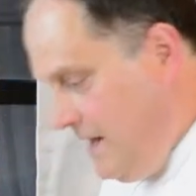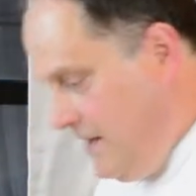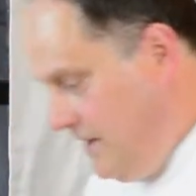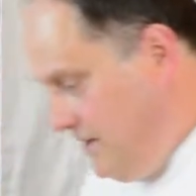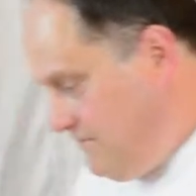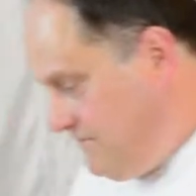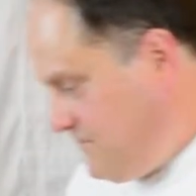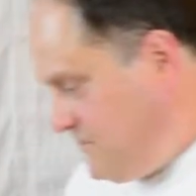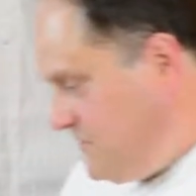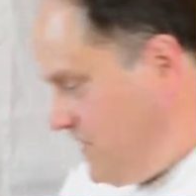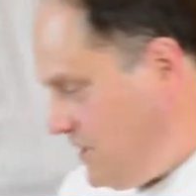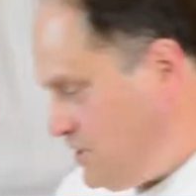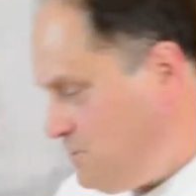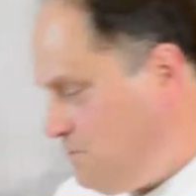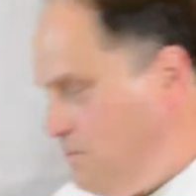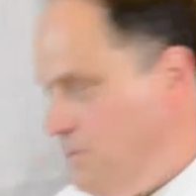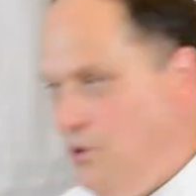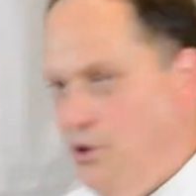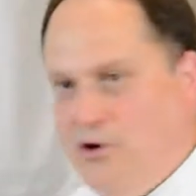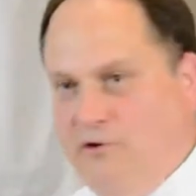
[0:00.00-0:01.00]
It sits
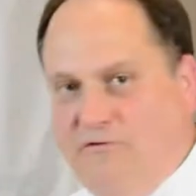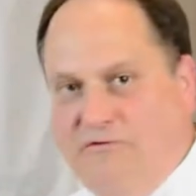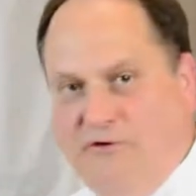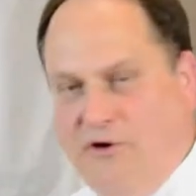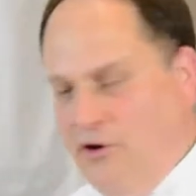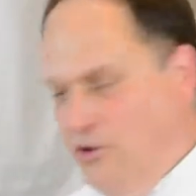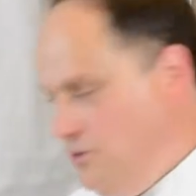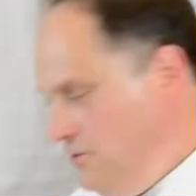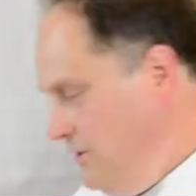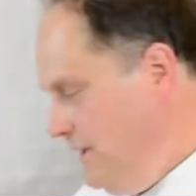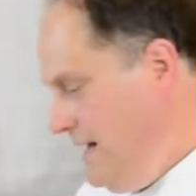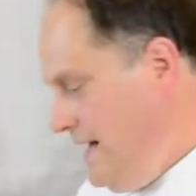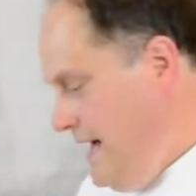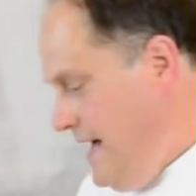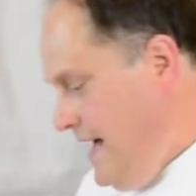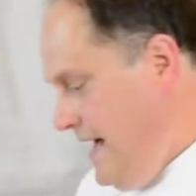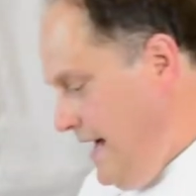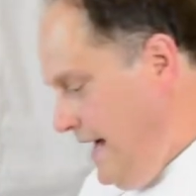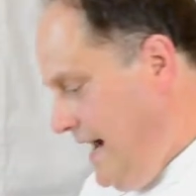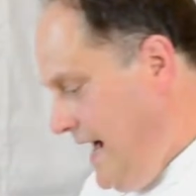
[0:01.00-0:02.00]
beautiful.
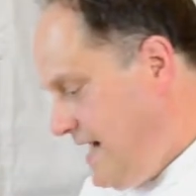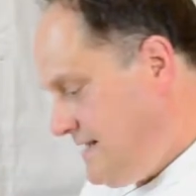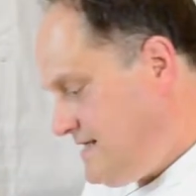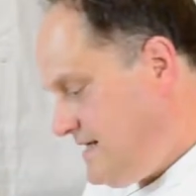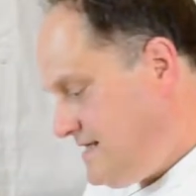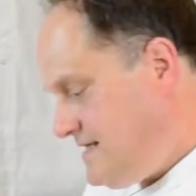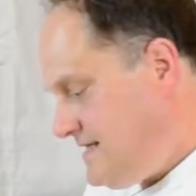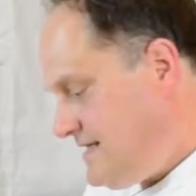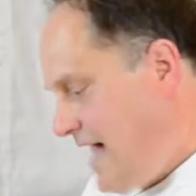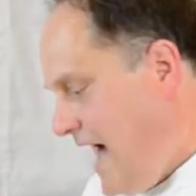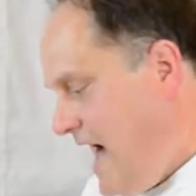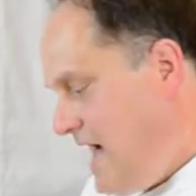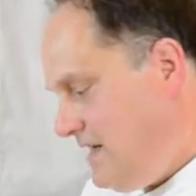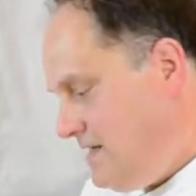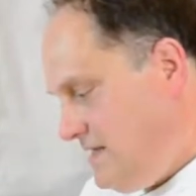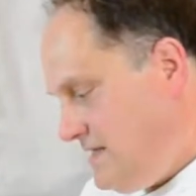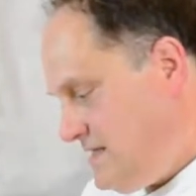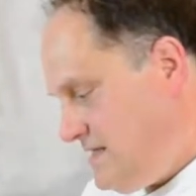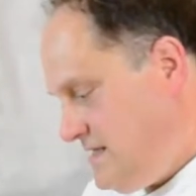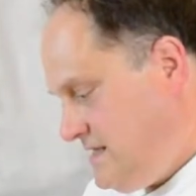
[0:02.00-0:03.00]
It has a
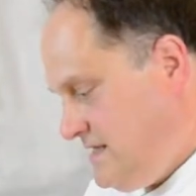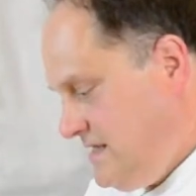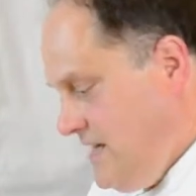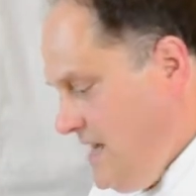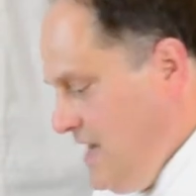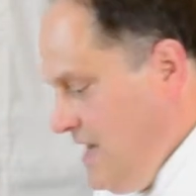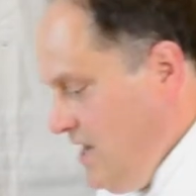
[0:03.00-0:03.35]
stylus.